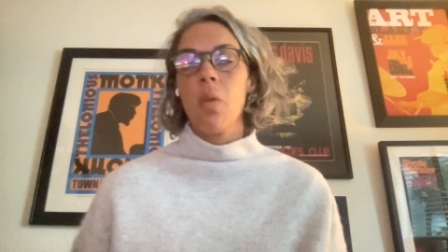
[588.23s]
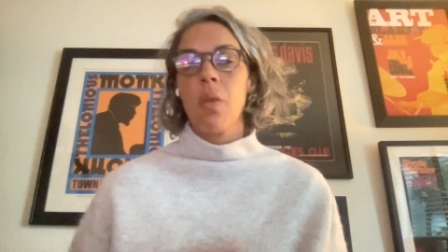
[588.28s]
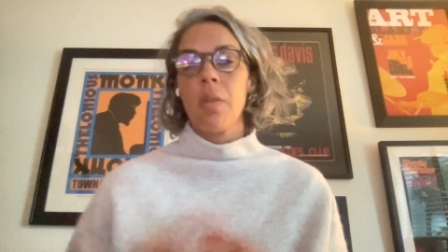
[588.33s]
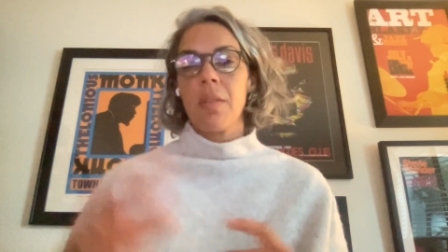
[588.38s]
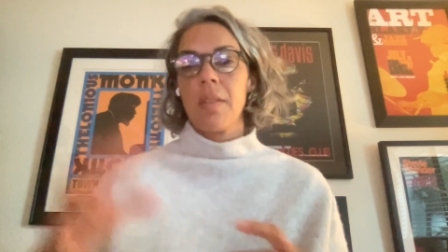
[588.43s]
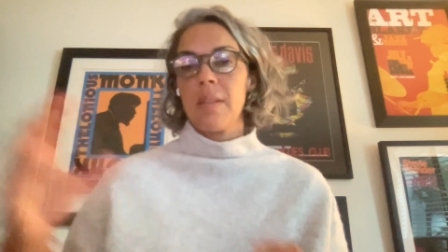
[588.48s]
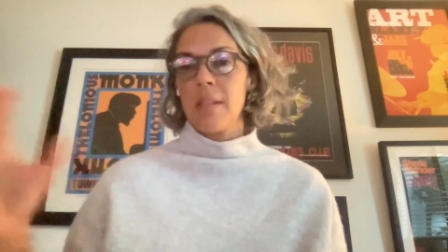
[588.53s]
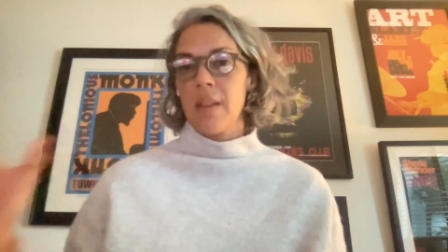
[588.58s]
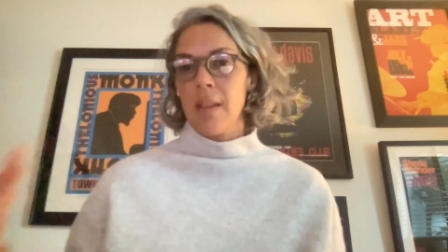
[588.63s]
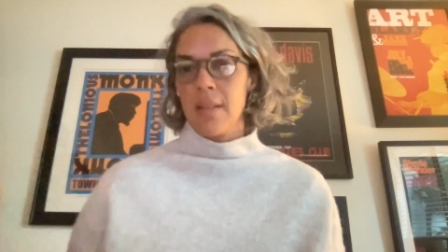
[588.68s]

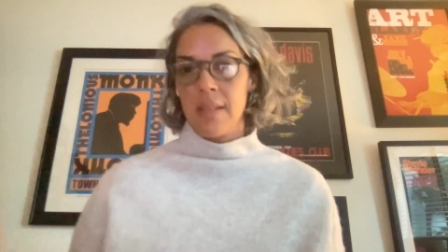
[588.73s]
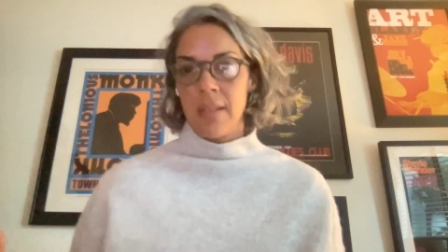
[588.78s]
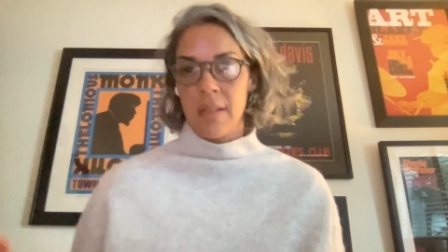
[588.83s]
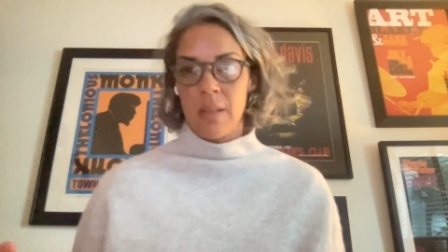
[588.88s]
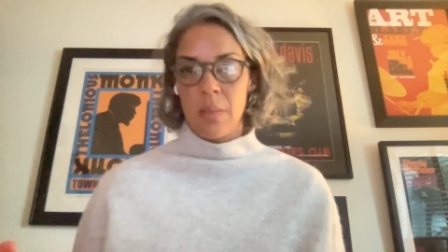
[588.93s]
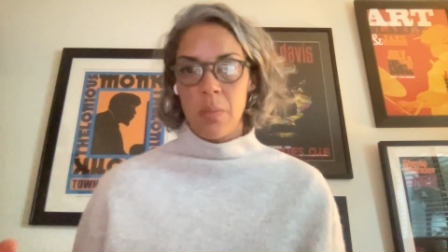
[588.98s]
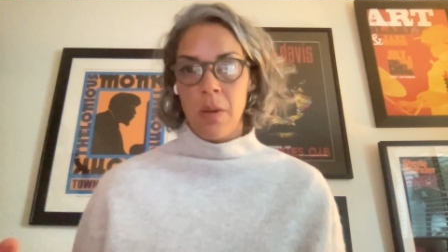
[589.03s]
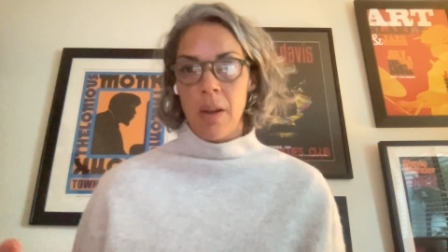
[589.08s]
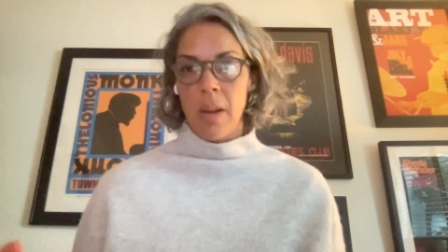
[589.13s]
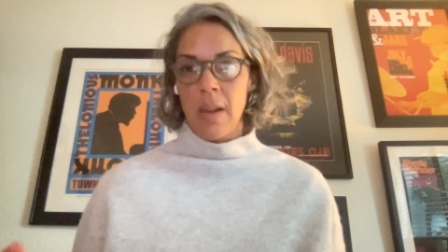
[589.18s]

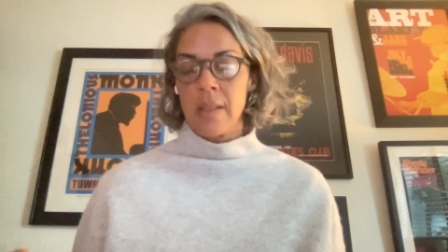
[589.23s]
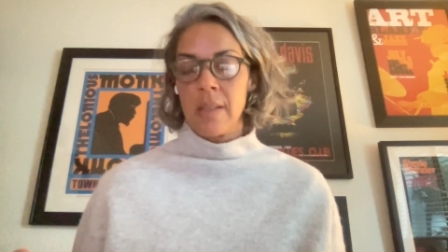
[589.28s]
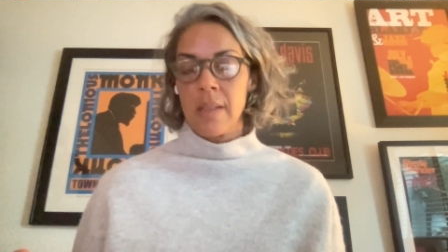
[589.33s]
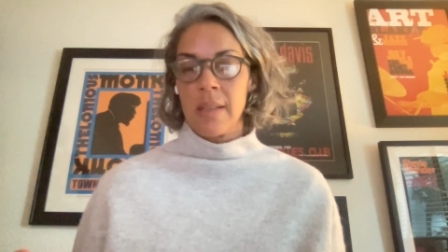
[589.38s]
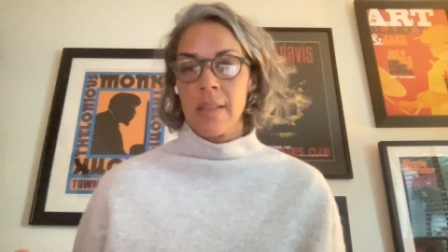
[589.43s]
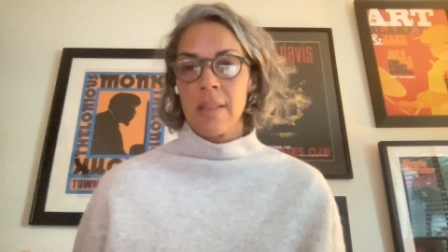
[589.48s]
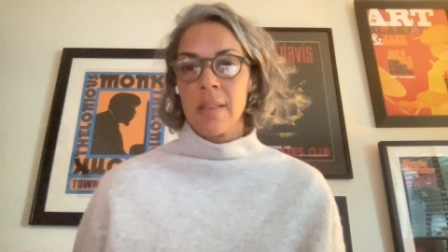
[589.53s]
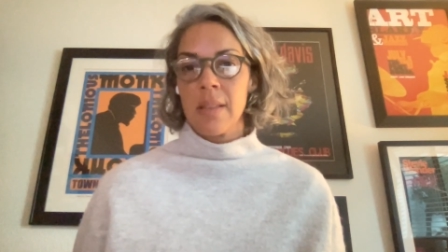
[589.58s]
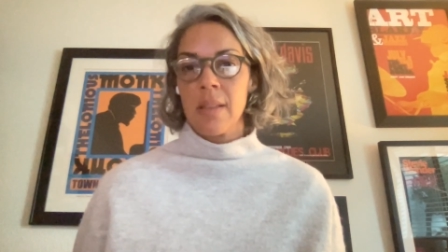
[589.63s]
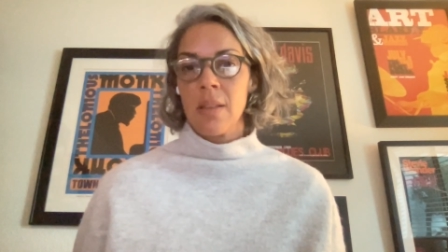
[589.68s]
orthodontics
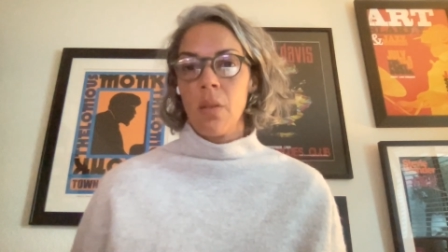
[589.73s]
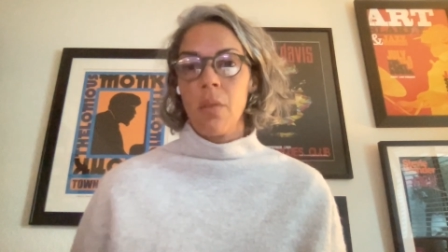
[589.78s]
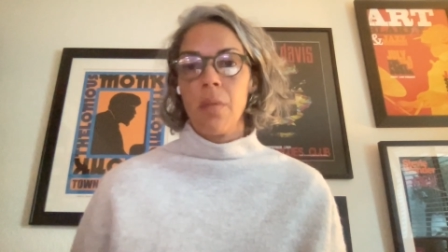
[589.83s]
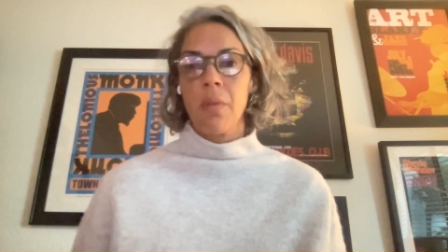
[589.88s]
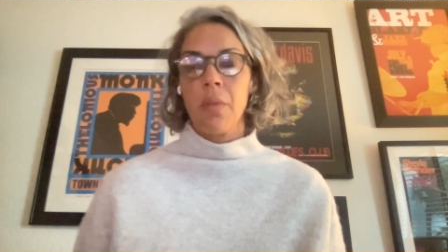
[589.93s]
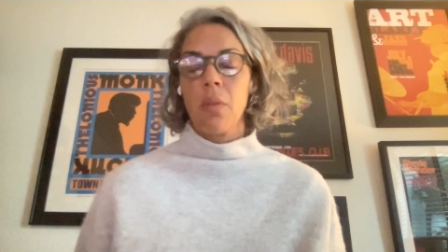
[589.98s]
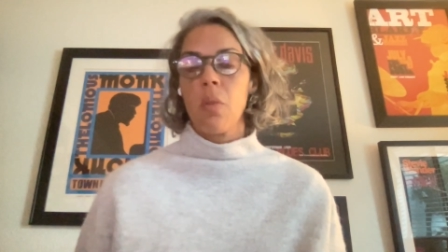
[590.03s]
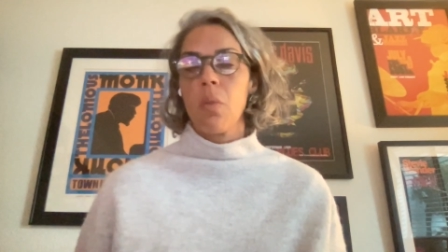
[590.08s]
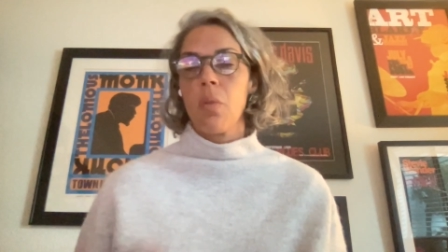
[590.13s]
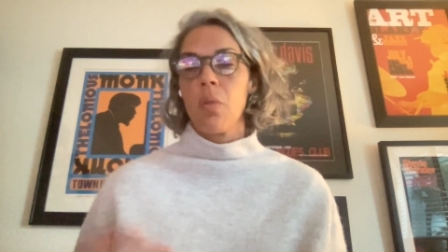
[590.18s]
practice
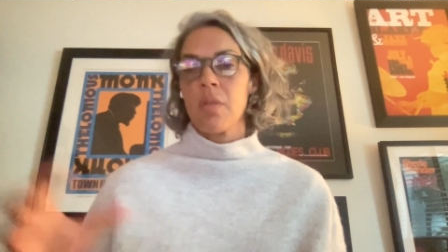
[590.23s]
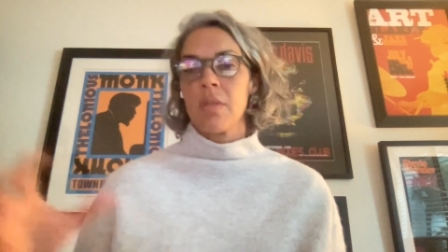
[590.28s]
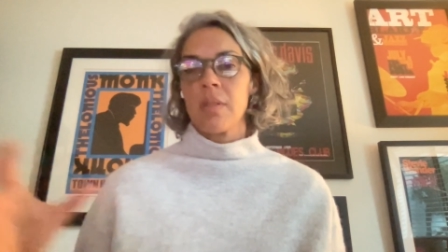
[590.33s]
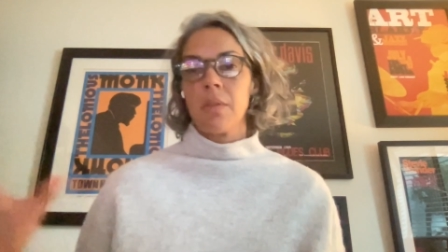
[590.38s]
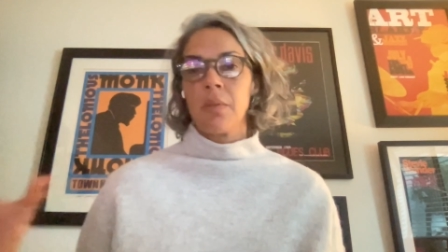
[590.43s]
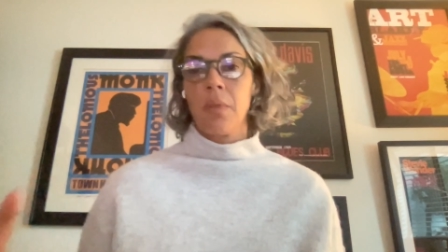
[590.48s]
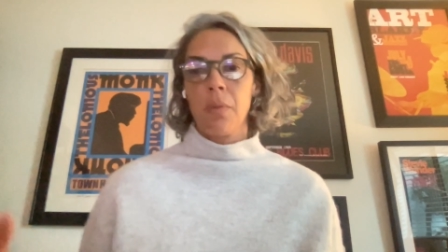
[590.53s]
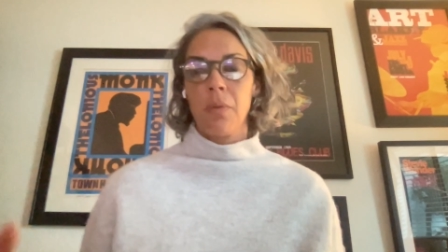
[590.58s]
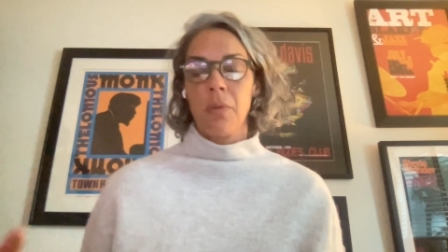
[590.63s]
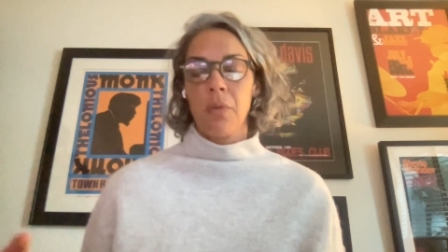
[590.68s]
over the
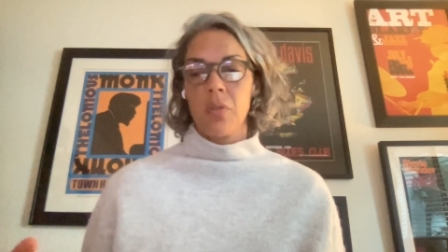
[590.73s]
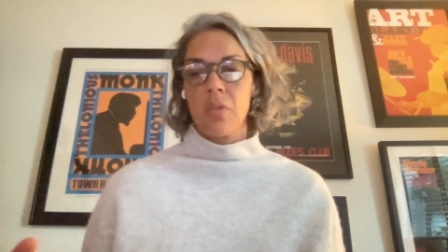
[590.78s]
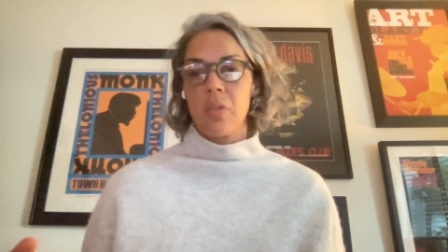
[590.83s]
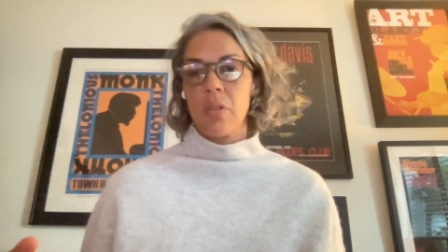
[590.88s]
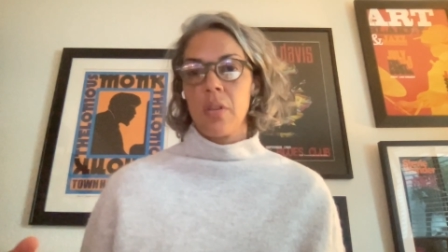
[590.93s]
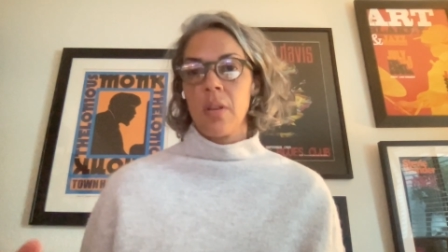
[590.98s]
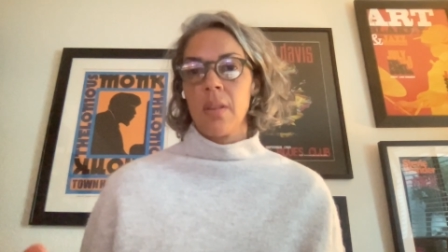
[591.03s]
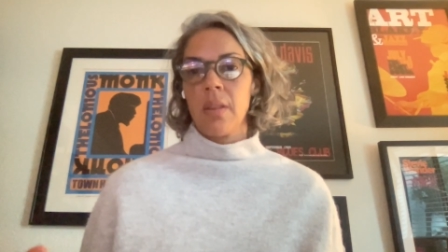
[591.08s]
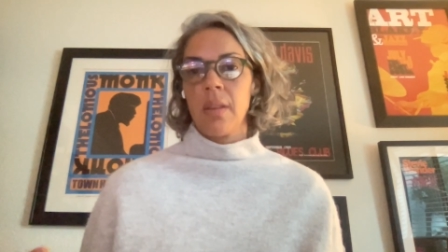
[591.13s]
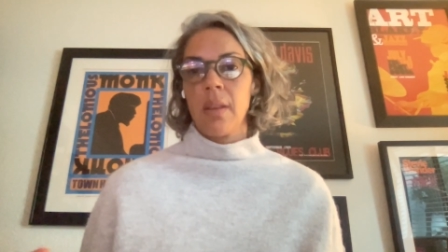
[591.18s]
course of the
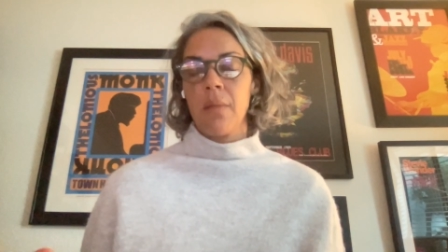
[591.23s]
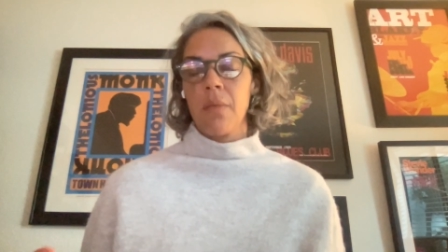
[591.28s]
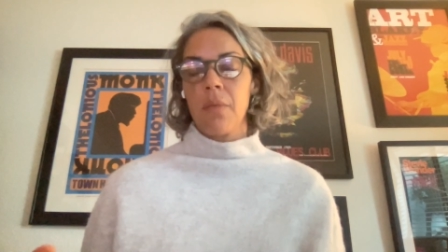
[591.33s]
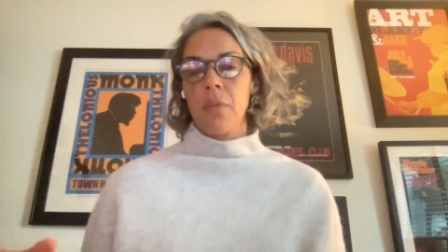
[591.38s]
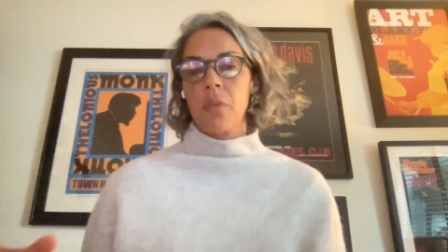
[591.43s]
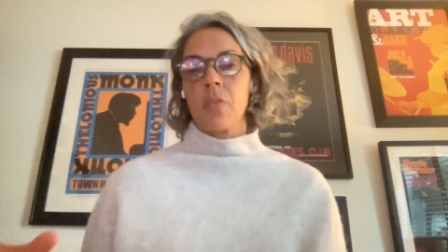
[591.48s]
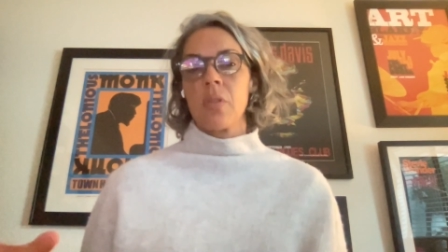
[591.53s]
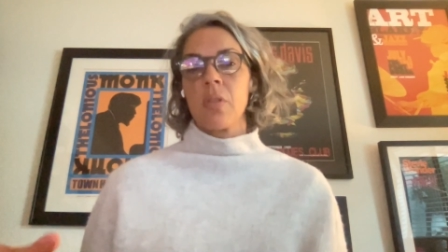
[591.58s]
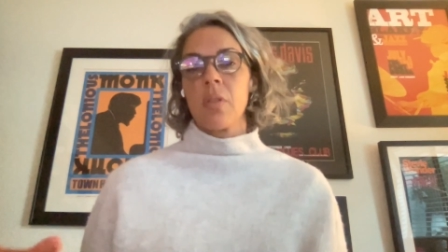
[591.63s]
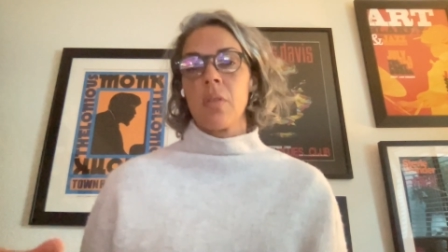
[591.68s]
first year at that
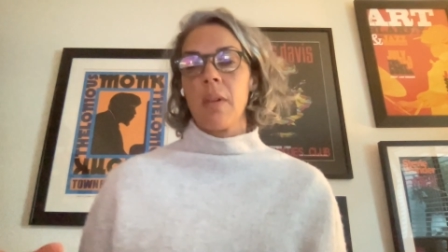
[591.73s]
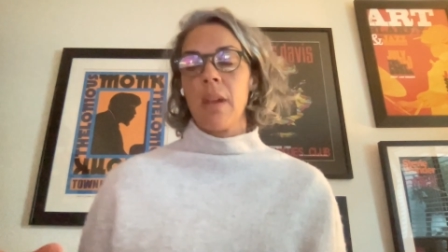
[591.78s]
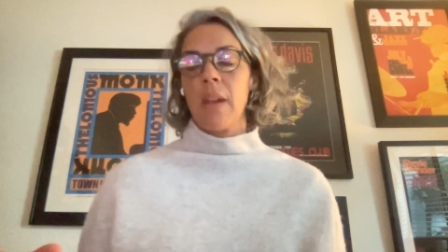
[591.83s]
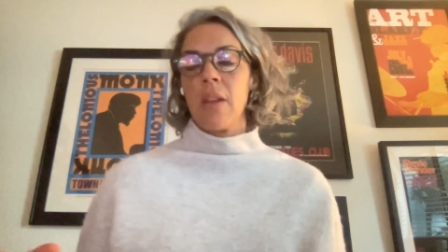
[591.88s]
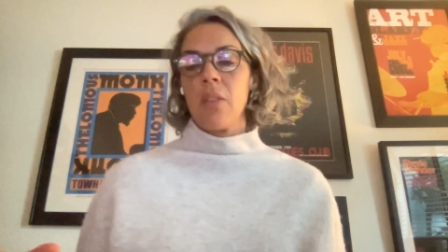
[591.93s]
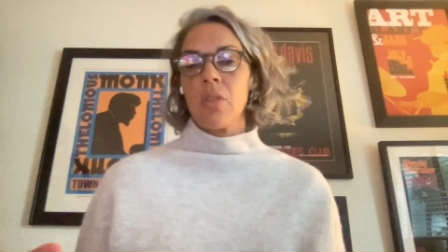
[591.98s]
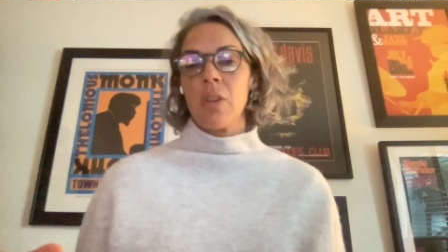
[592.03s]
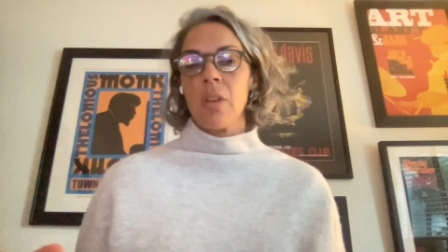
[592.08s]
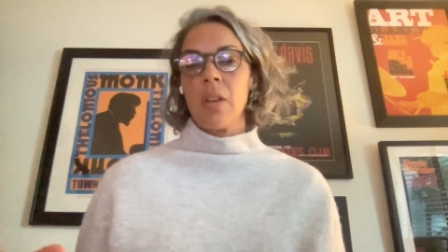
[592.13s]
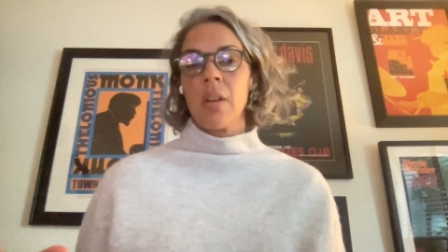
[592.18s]
first
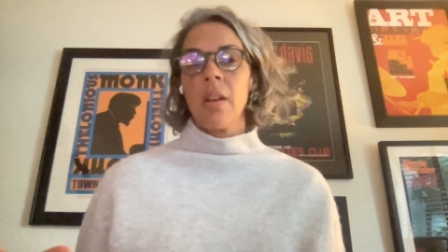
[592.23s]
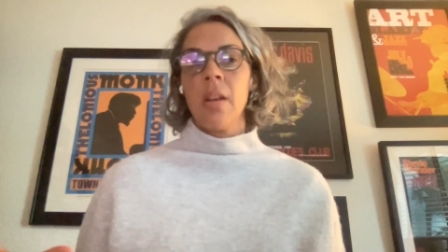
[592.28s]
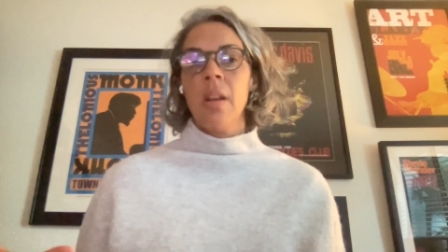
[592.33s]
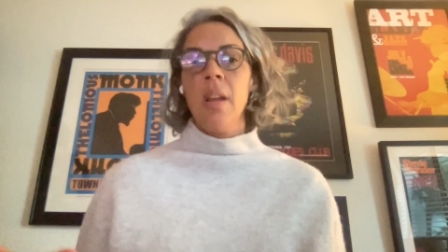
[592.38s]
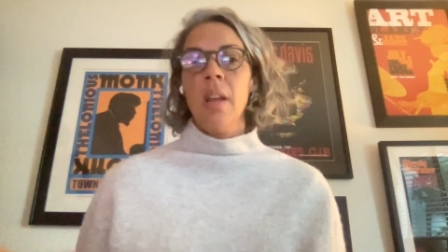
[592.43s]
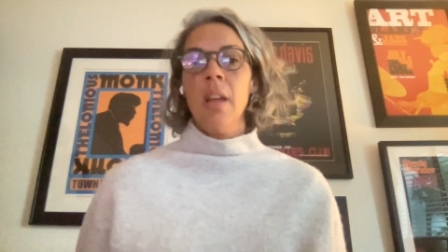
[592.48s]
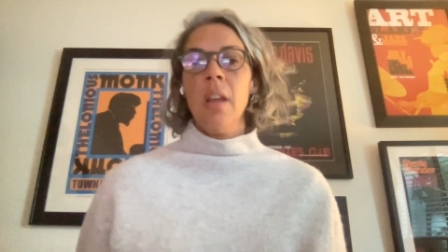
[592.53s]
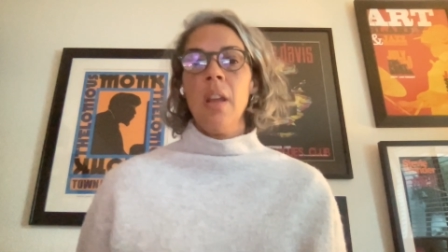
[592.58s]
location.